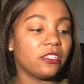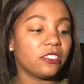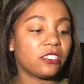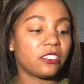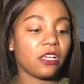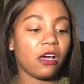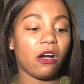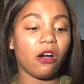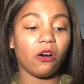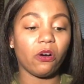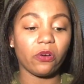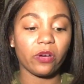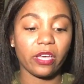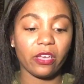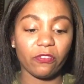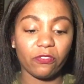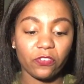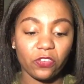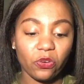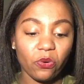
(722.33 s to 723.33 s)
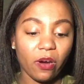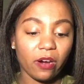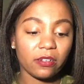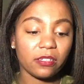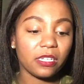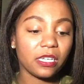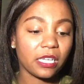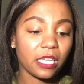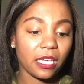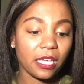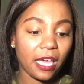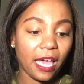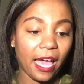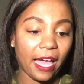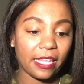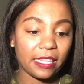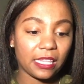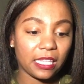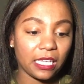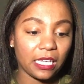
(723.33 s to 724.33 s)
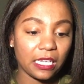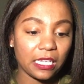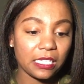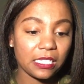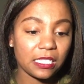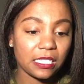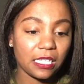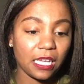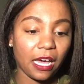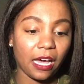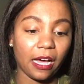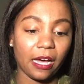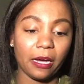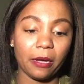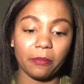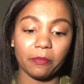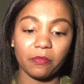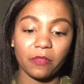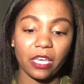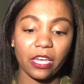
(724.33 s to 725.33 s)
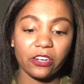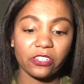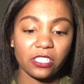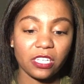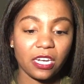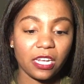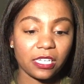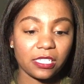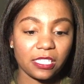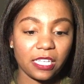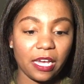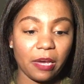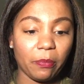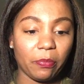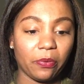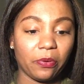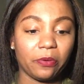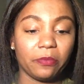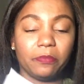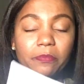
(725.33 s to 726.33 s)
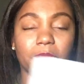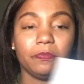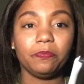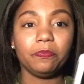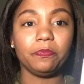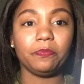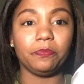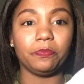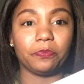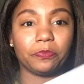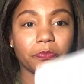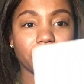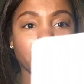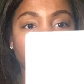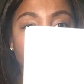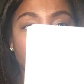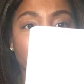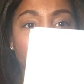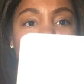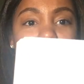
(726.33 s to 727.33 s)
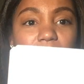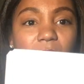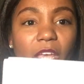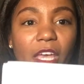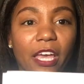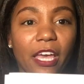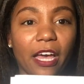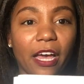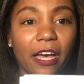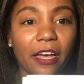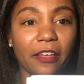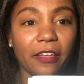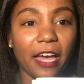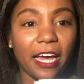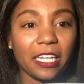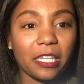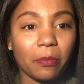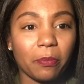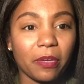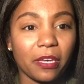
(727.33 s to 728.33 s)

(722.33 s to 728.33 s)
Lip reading: So if you are looking at this, here's an example. At the